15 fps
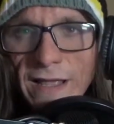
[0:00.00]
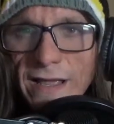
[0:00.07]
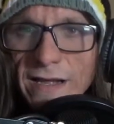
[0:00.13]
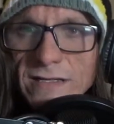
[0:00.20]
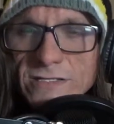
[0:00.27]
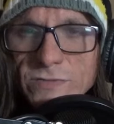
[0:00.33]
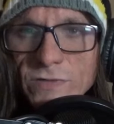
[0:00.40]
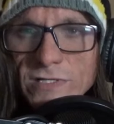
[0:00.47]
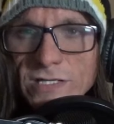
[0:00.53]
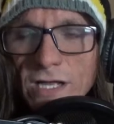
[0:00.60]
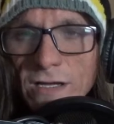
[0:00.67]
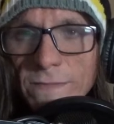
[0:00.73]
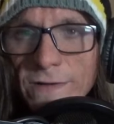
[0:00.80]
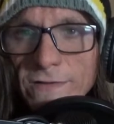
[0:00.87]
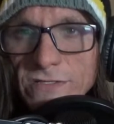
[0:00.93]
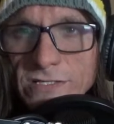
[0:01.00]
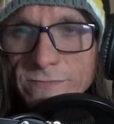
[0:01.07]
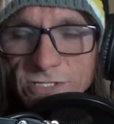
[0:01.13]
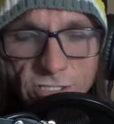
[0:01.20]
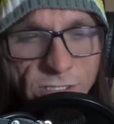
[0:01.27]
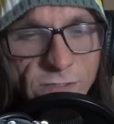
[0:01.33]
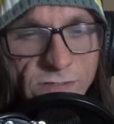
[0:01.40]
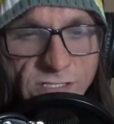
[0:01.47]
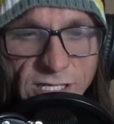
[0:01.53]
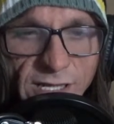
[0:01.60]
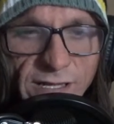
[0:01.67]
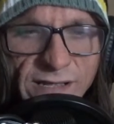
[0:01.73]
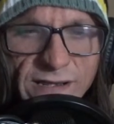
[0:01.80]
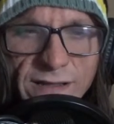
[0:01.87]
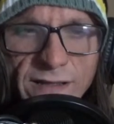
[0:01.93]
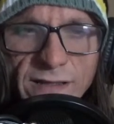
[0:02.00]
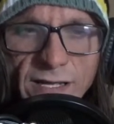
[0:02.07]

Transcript: and I just want to talk about some shows that